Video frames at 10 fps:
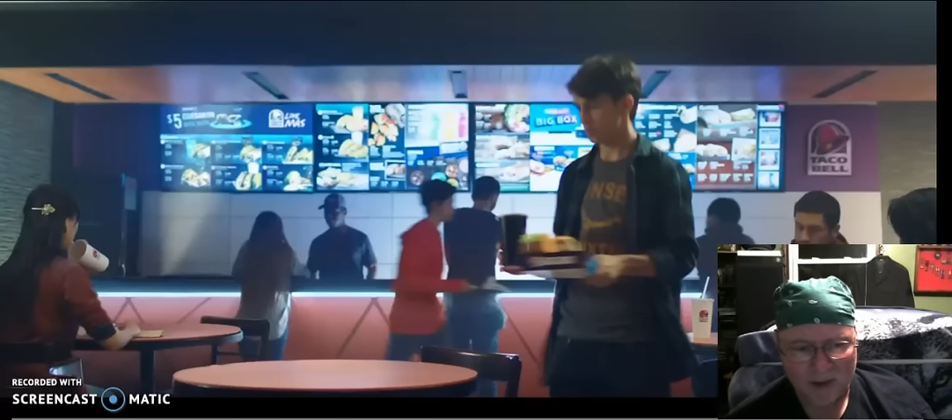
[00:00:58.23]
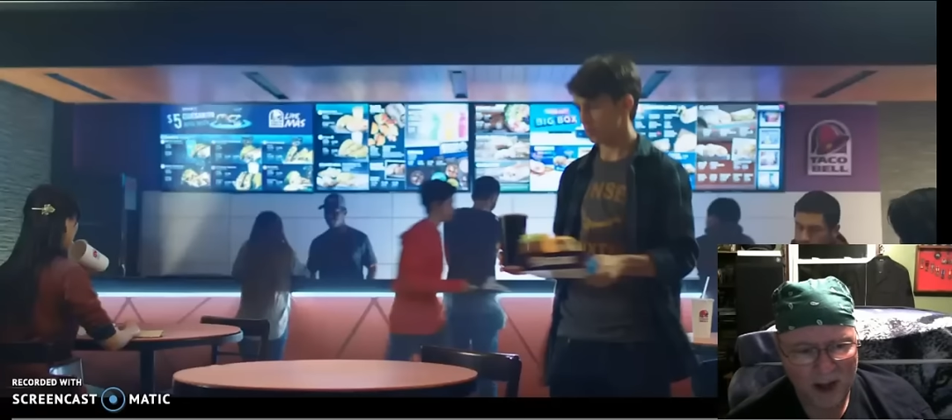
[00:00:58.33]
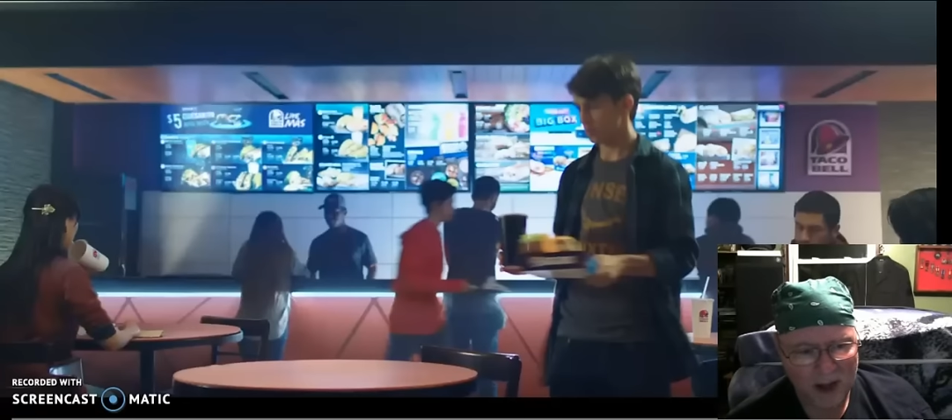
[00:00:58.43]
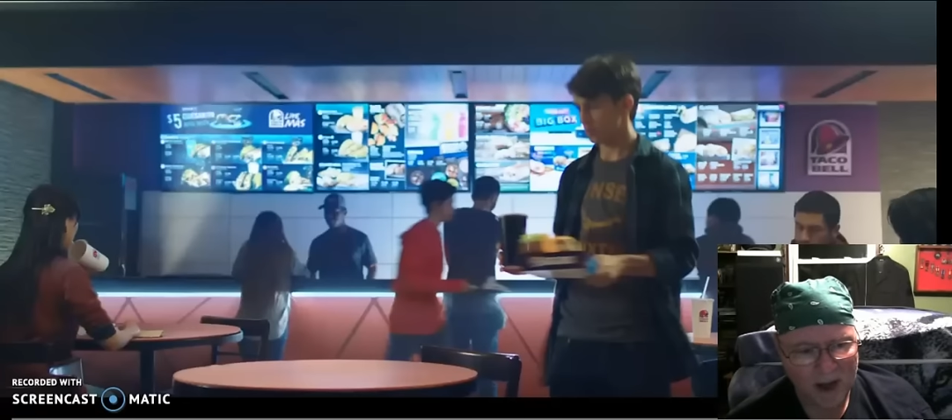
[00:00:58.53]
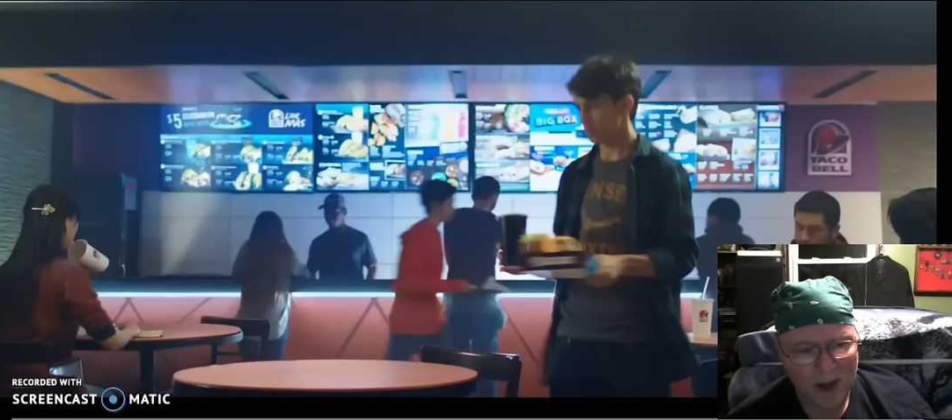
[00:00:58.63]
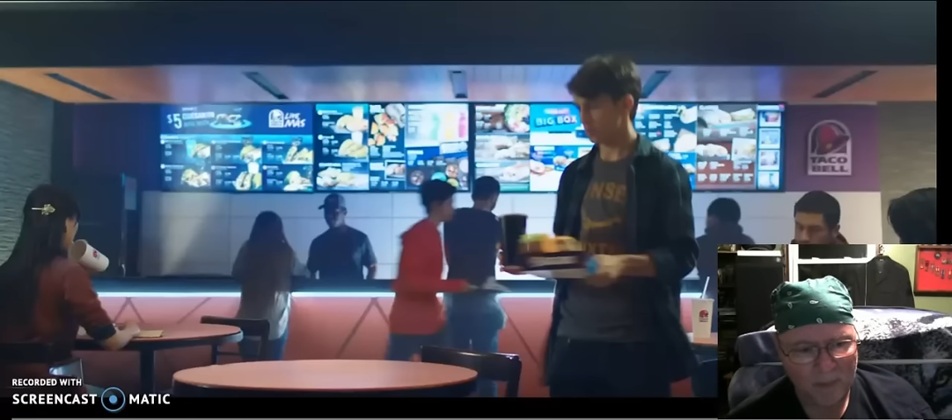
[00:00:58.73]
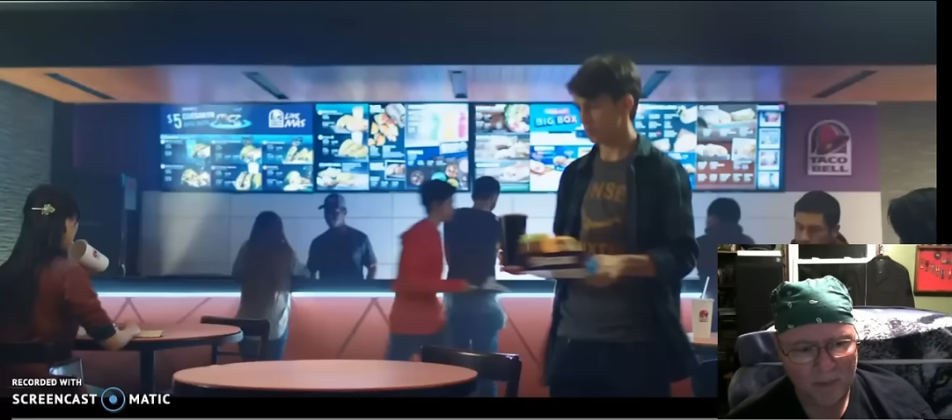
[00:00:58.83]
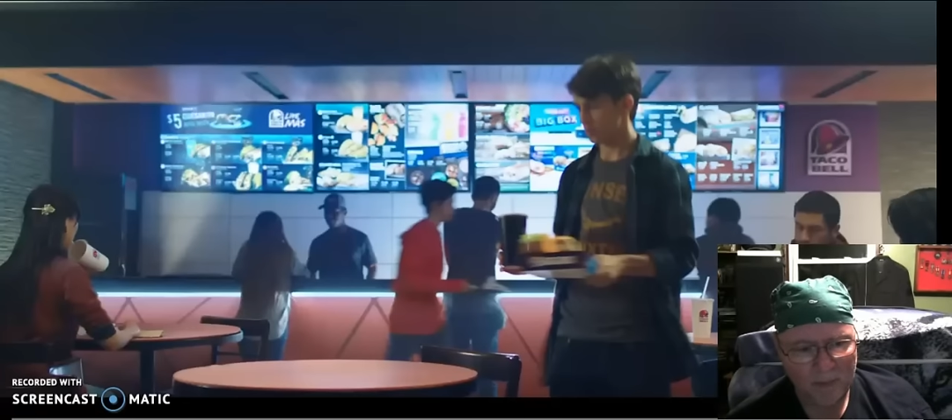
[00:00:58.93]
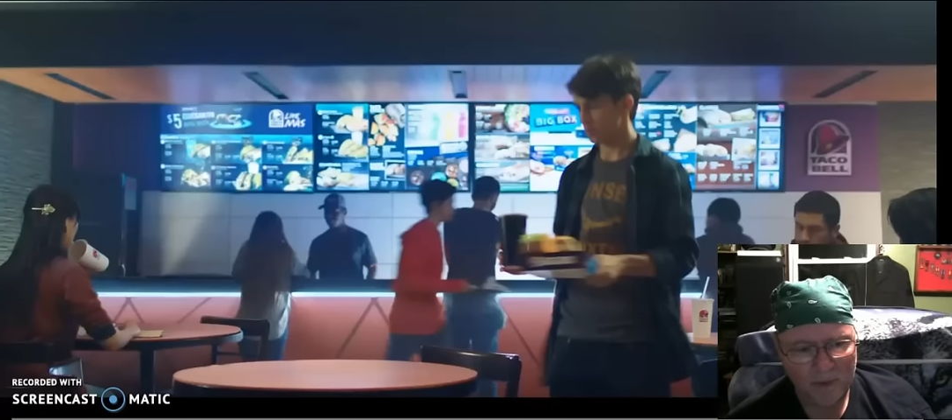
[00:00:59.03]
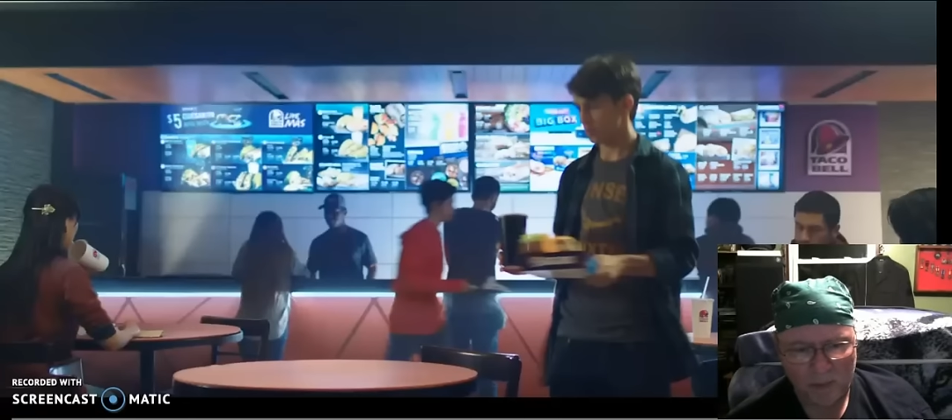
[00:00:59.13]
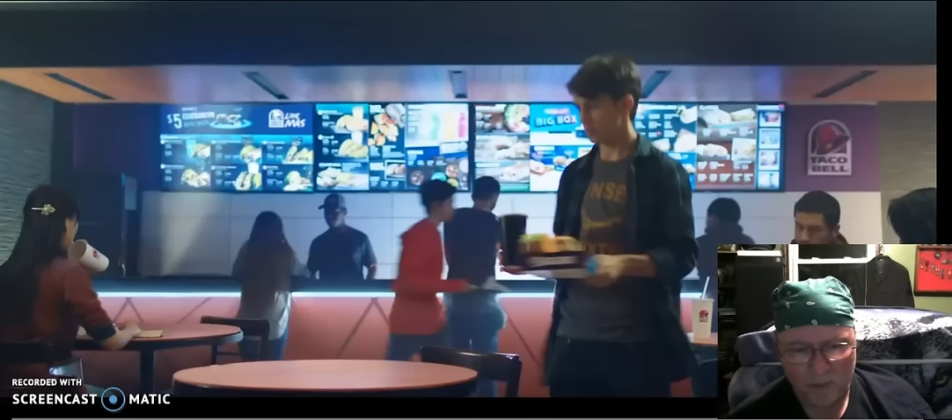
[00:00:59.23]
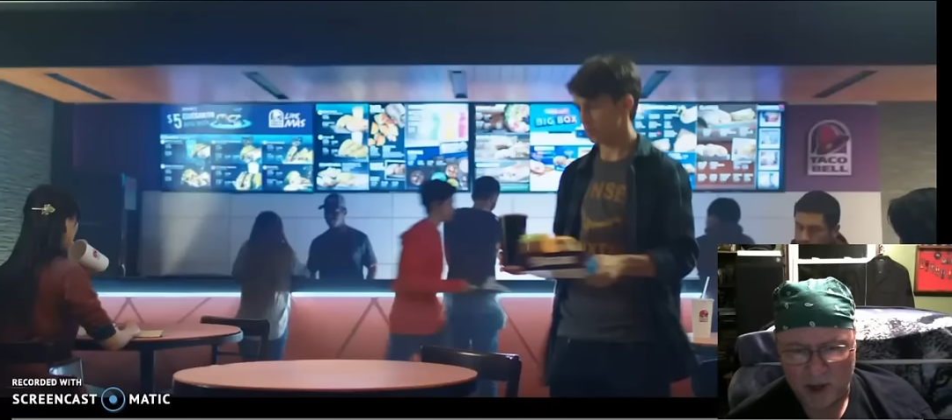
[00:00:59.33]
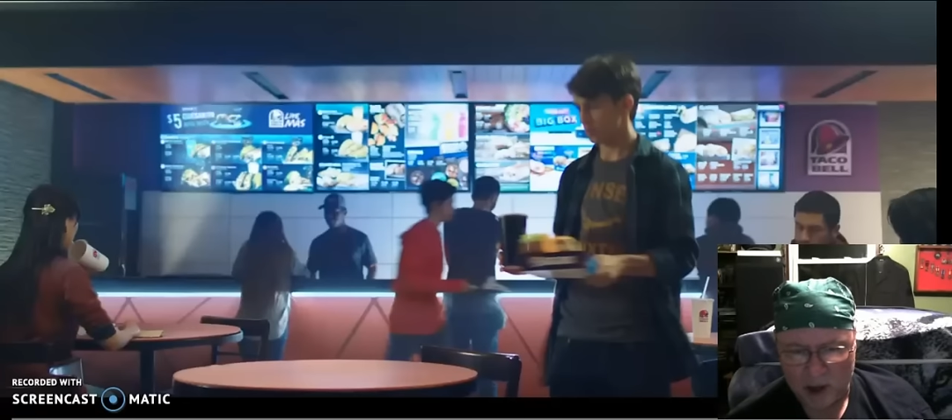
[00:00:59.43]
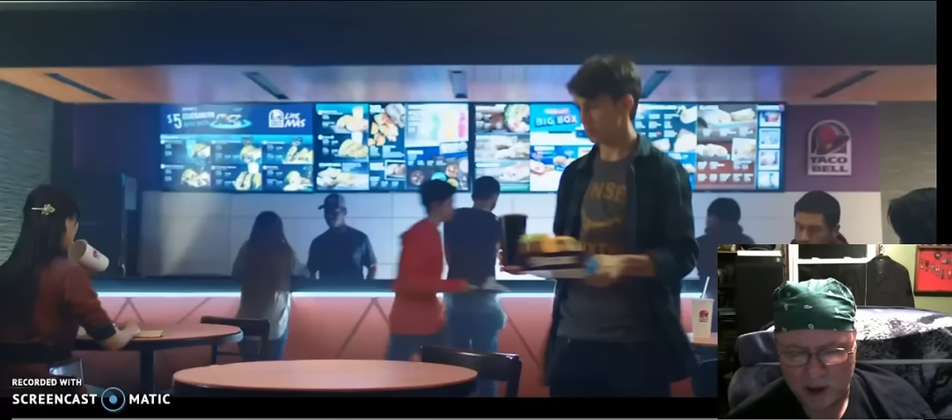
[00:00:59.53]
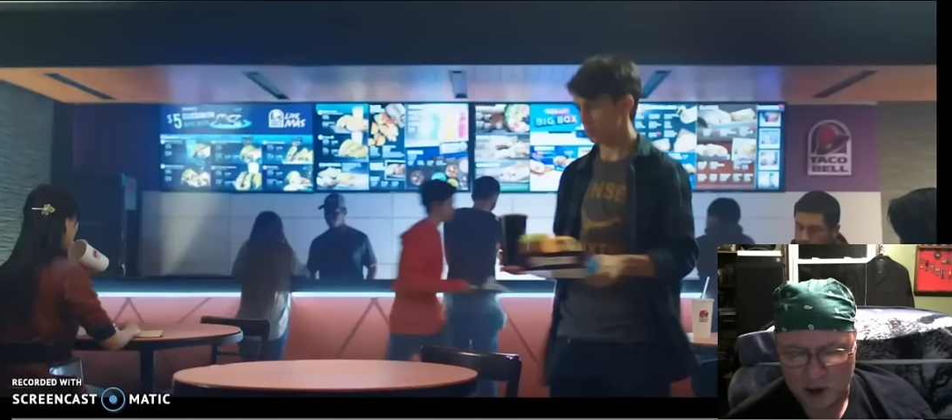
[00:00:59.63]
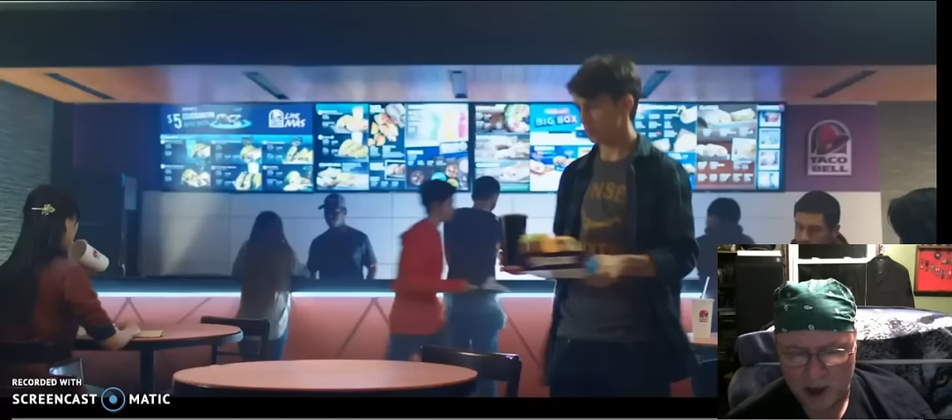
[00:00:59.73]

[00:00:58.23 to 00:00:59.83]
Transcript: setting it up to potentially